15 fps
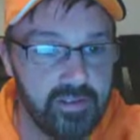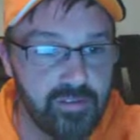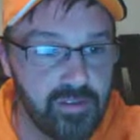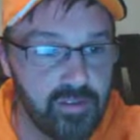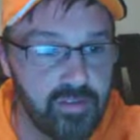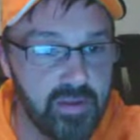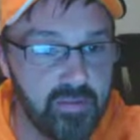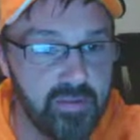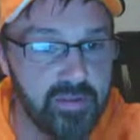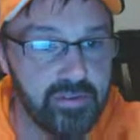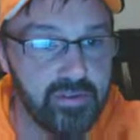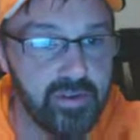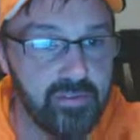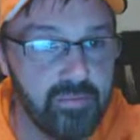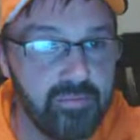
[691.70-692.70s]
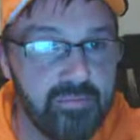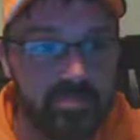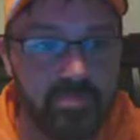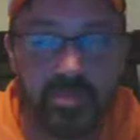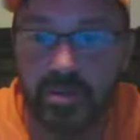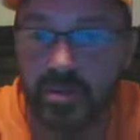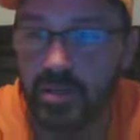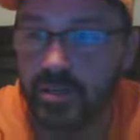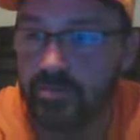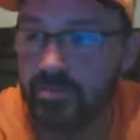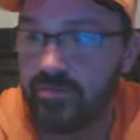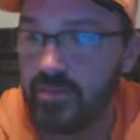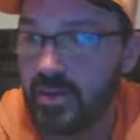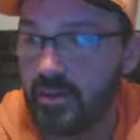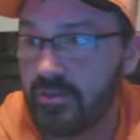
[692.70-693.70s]
Too many people don't put enough
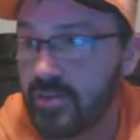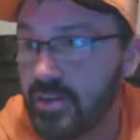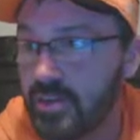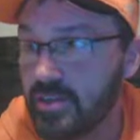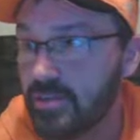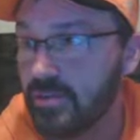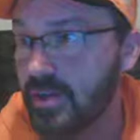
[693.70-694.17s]
effort into